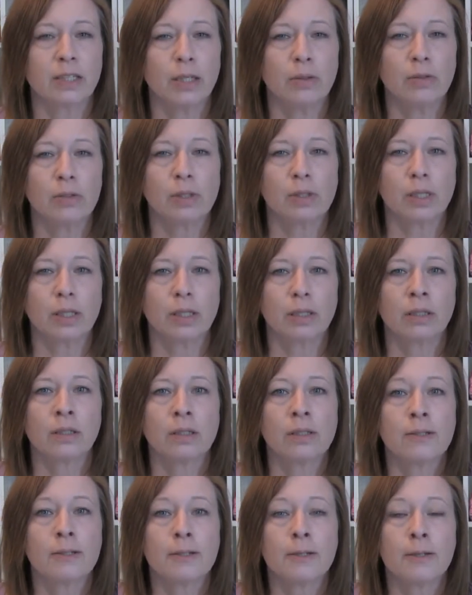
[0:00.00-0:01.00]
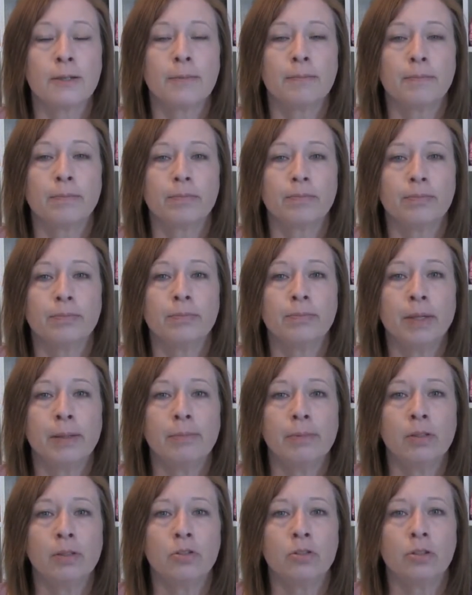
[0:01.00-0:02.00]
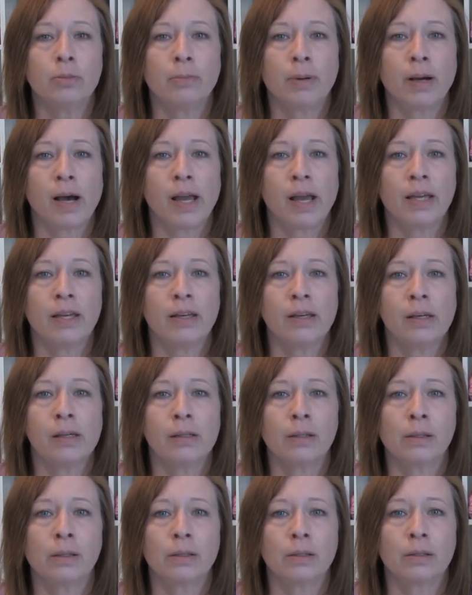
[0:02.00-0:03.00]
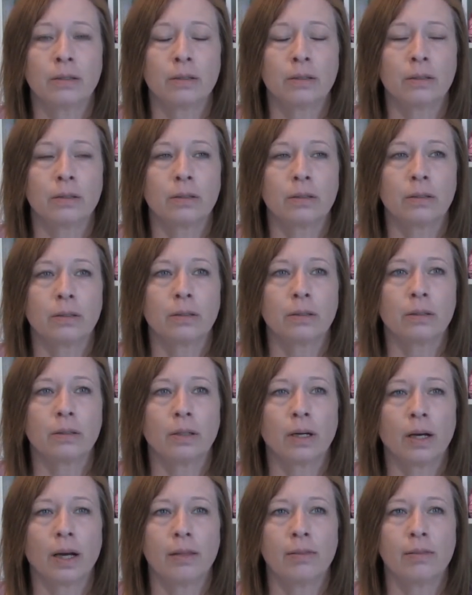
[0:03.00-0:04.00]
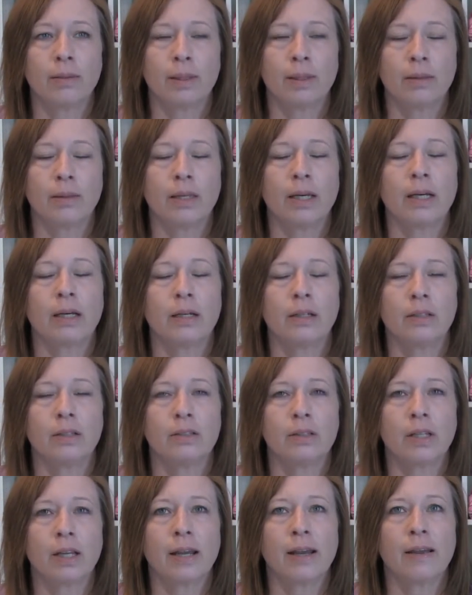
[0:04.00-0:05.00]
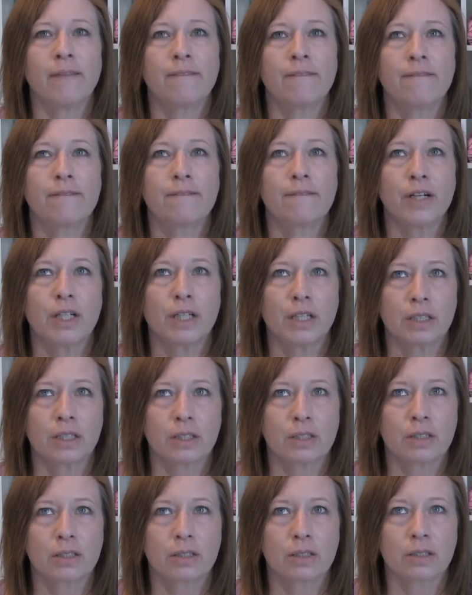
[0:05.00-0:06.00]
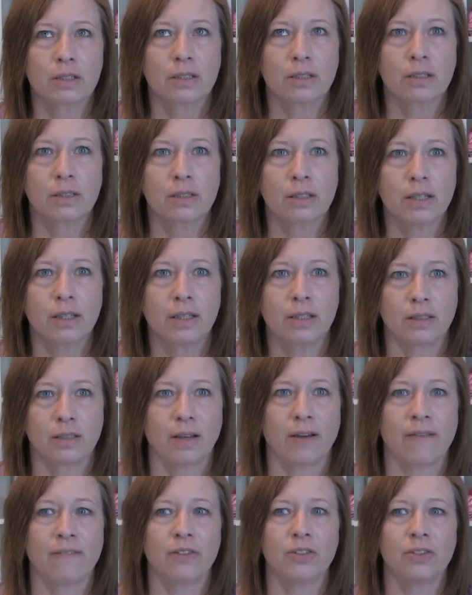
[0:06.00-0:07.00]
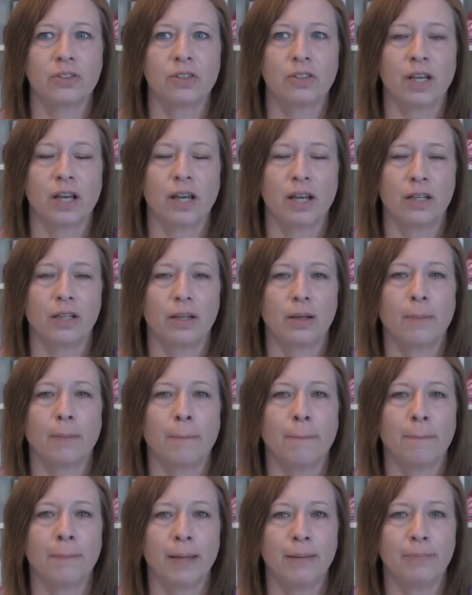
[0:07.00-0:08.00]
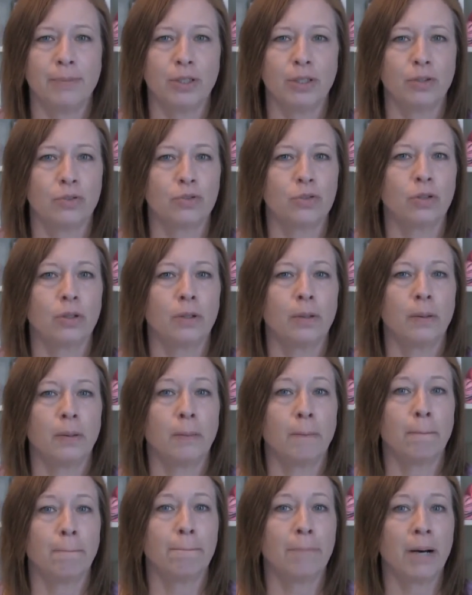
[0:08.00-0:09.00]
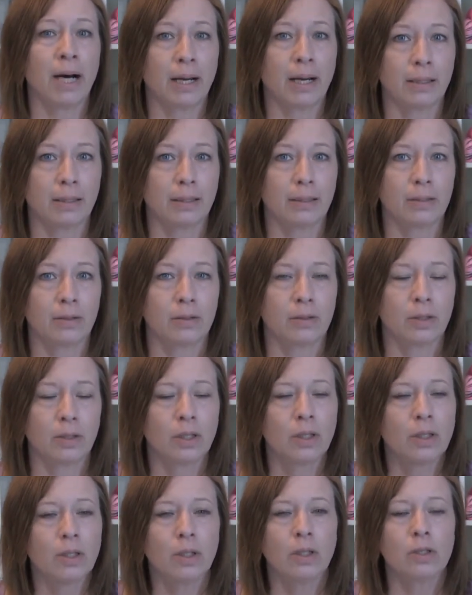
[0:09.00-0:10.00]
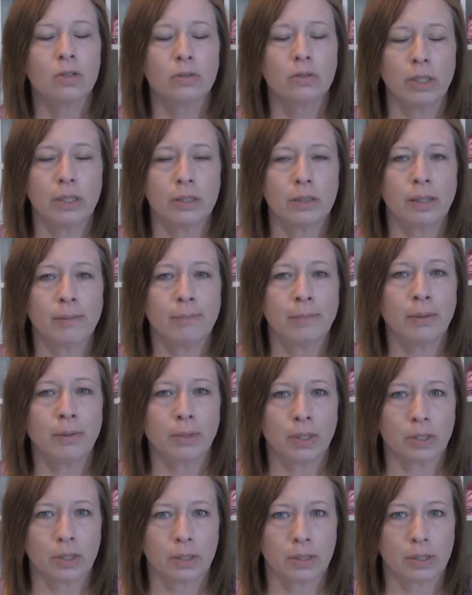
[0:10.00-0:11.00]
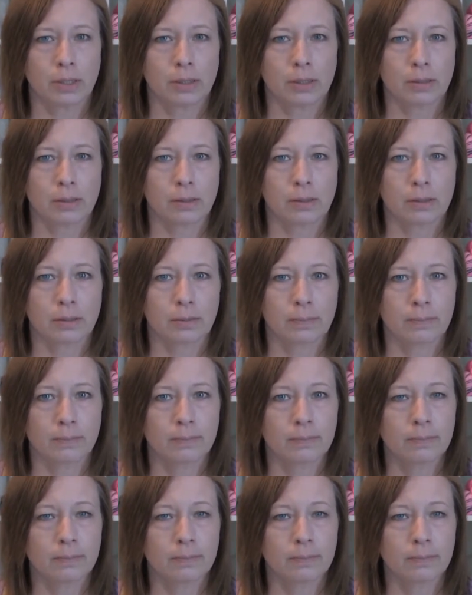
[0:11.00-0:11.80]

He was like, maybe you should buy it. I think that is a first that he's ever said, maybe you should buy it. So it's on my wish list.